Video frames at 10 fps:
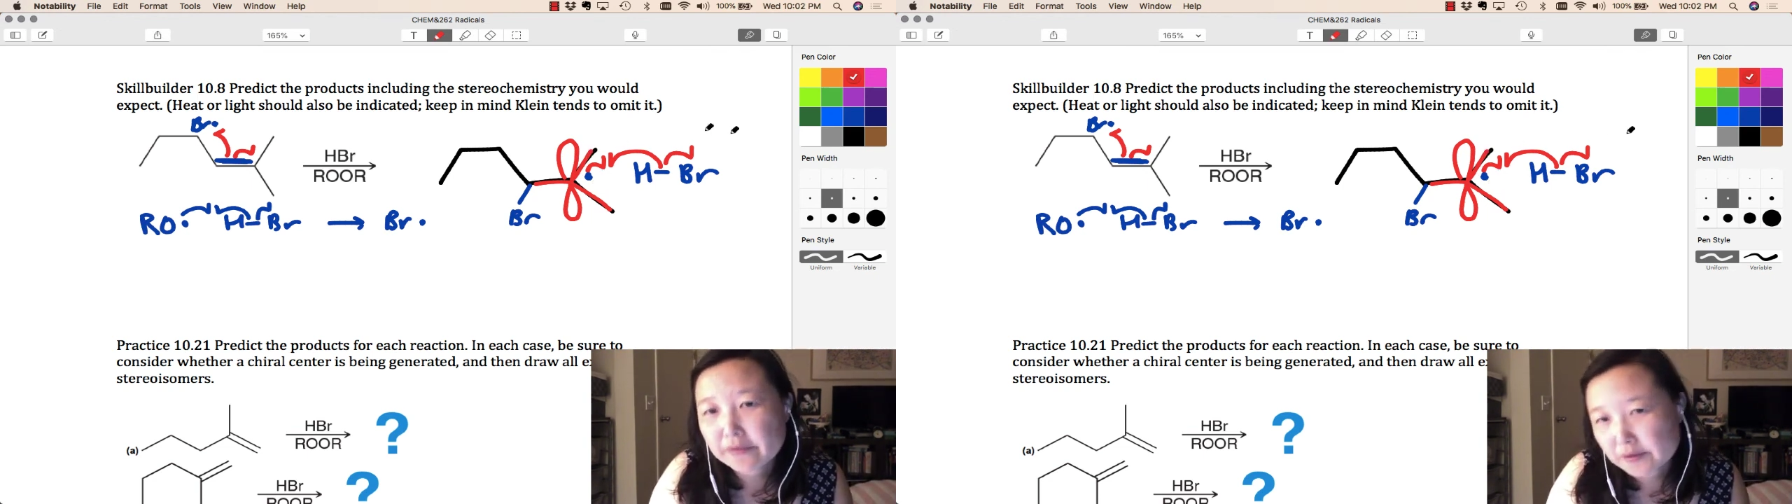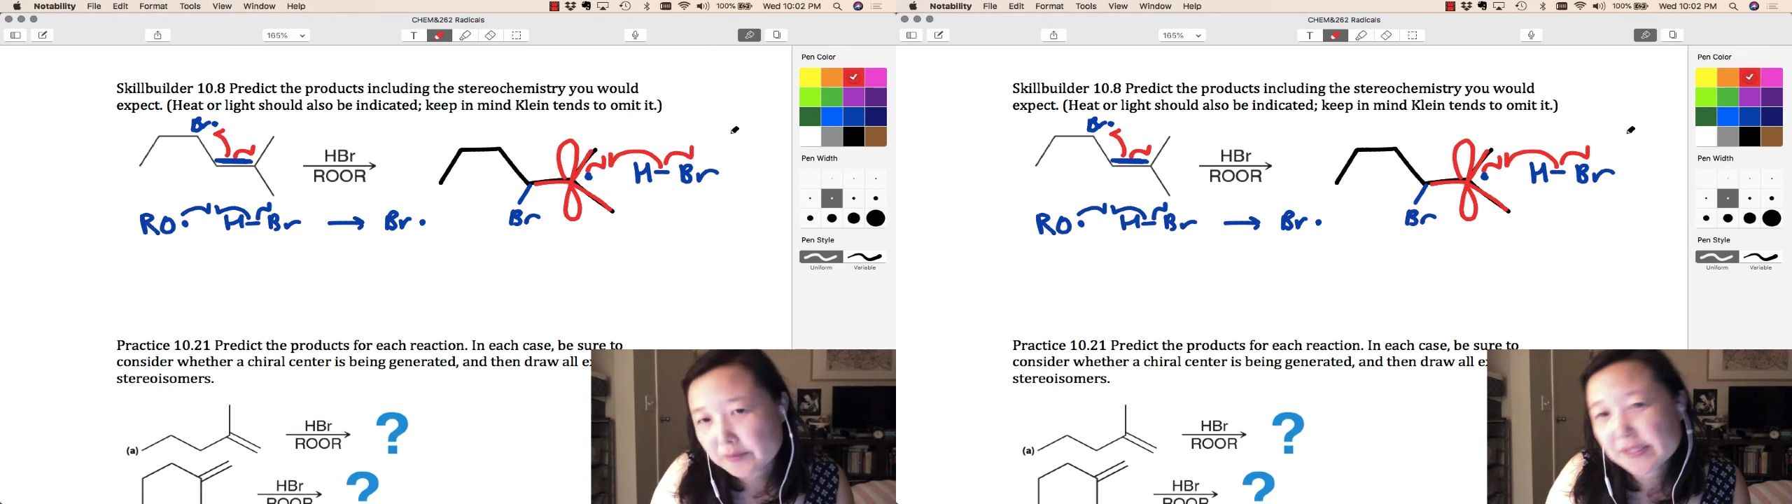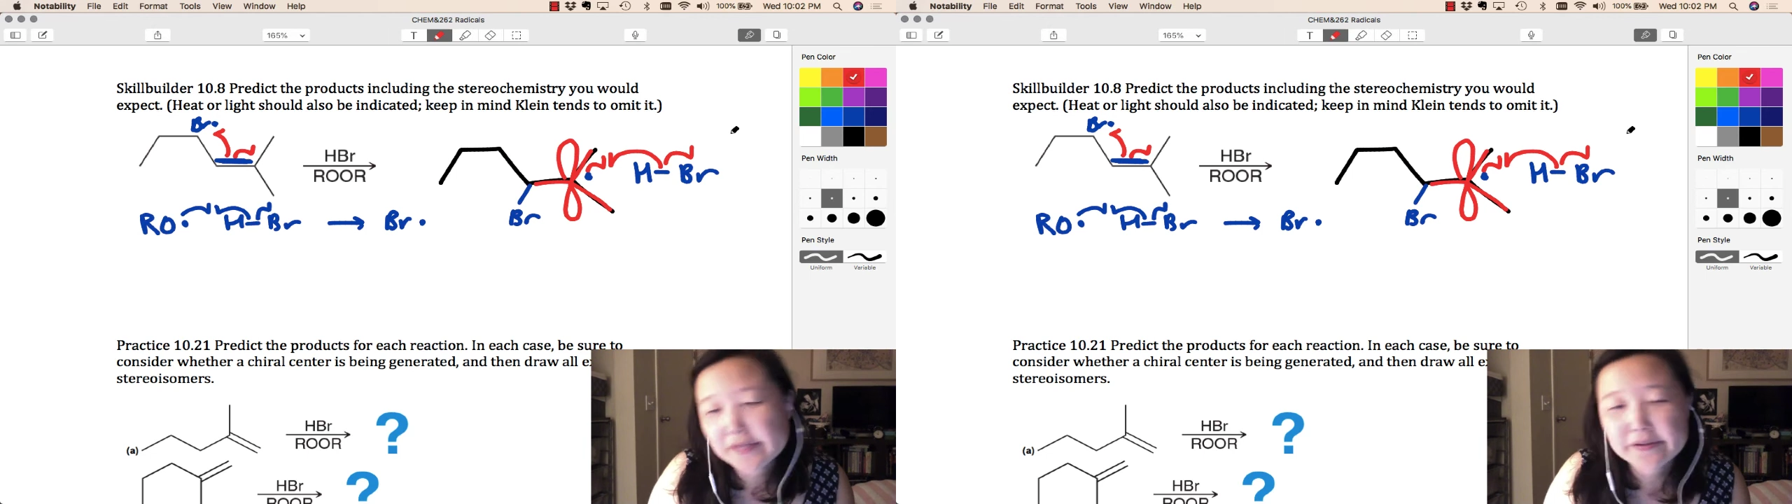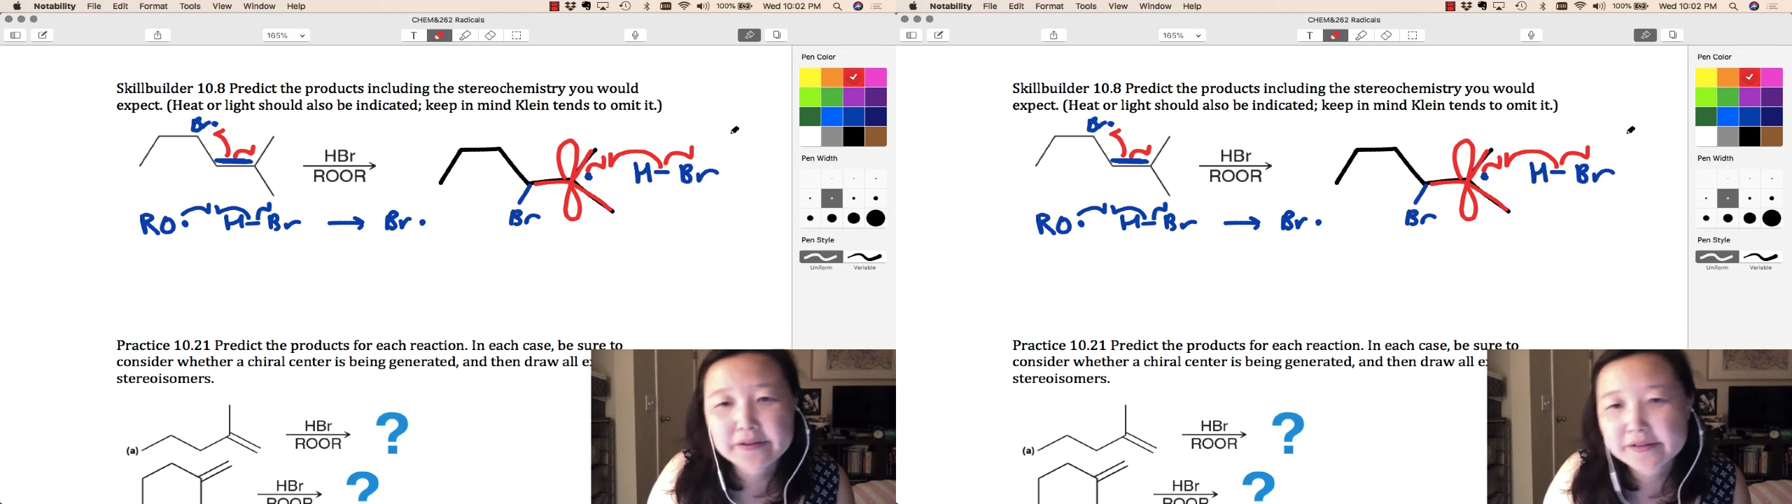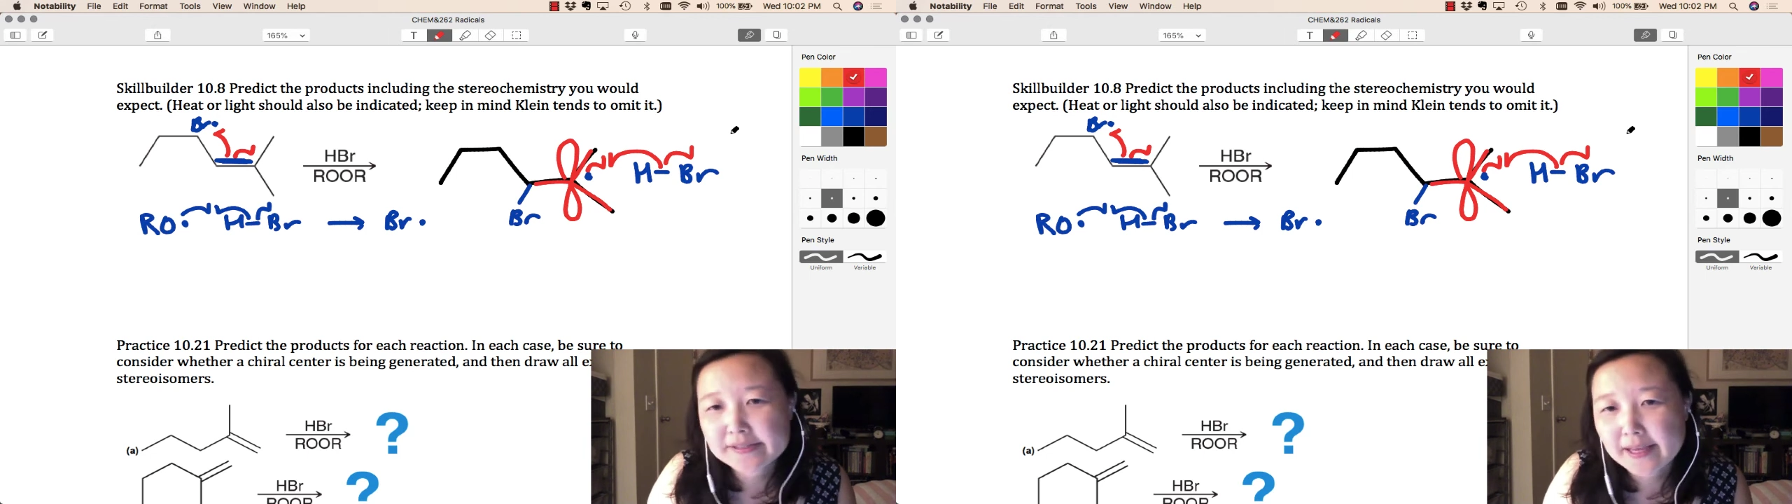groups here and
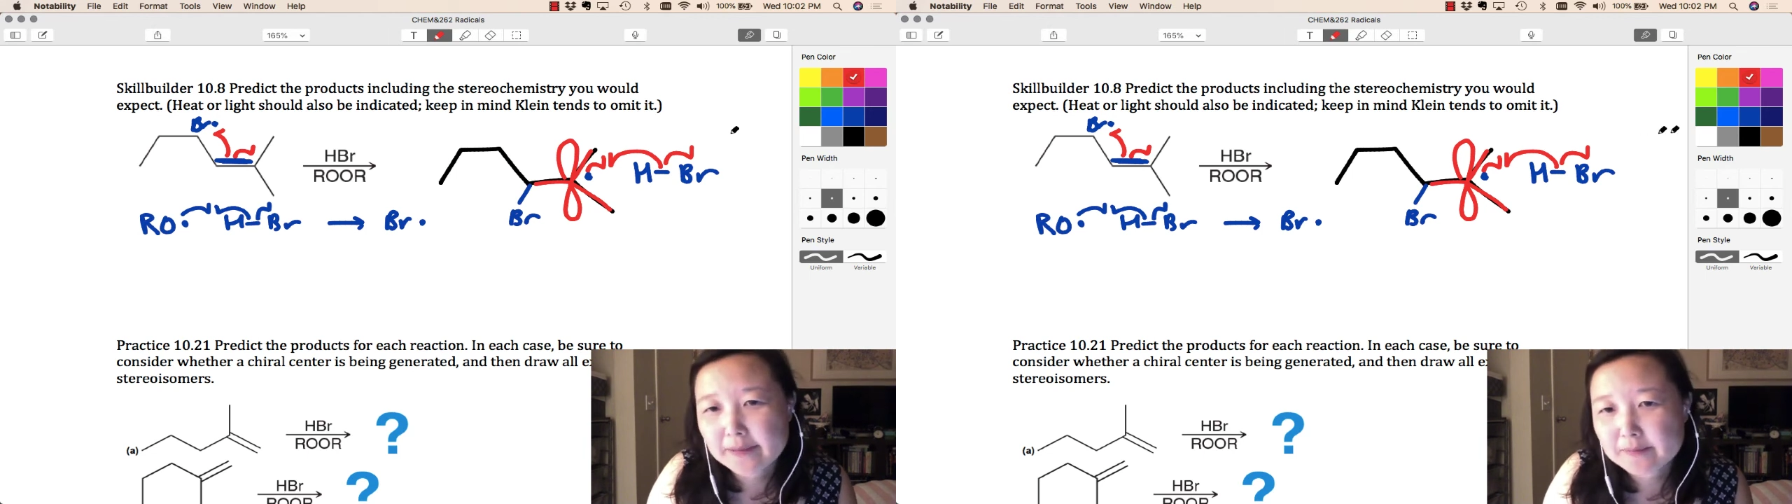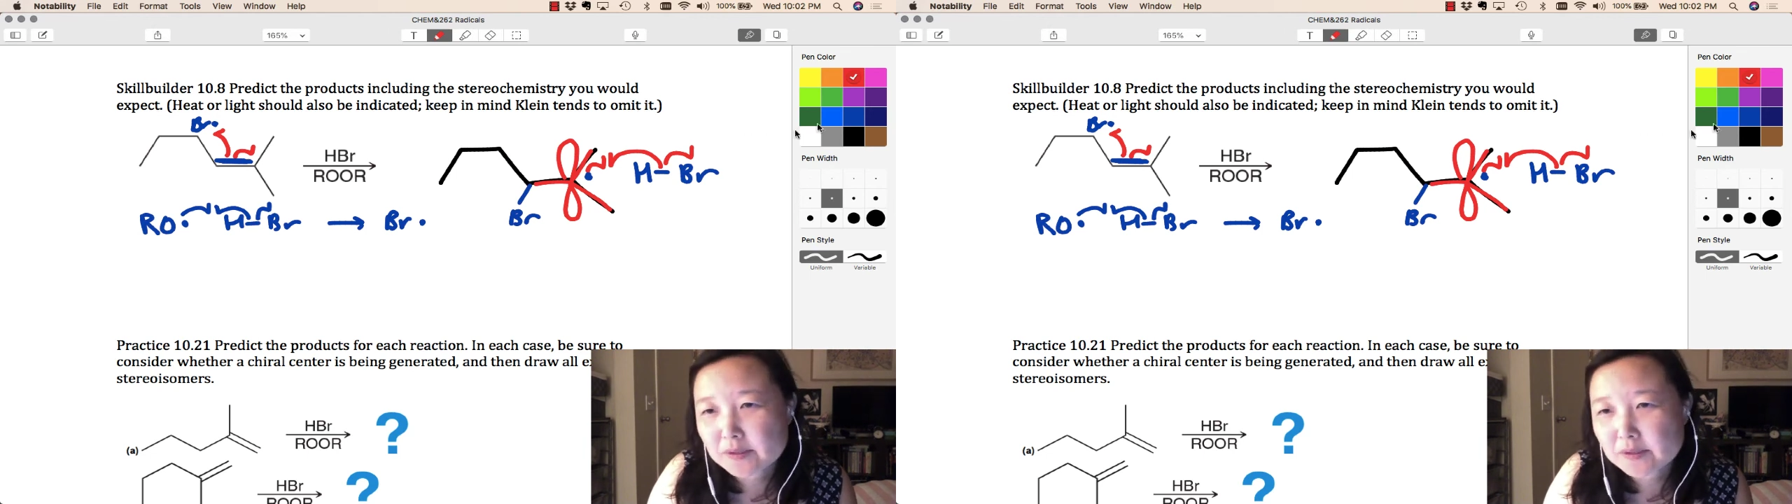they're the same,